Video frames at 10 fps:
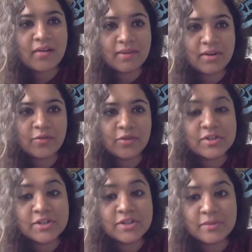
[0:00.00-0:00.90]
in our
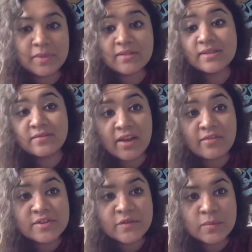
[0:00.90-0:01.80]
volunteer base are
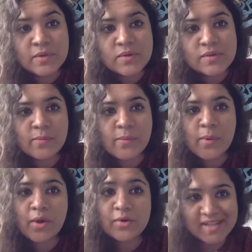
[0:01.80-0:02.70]
survivors of abuse from
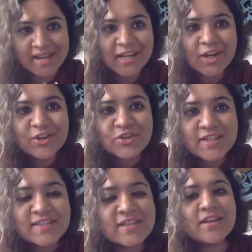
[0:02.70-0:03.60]
around 10
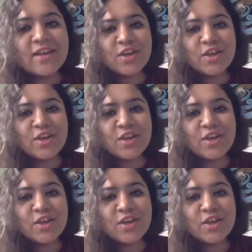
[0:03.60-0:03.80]
countries.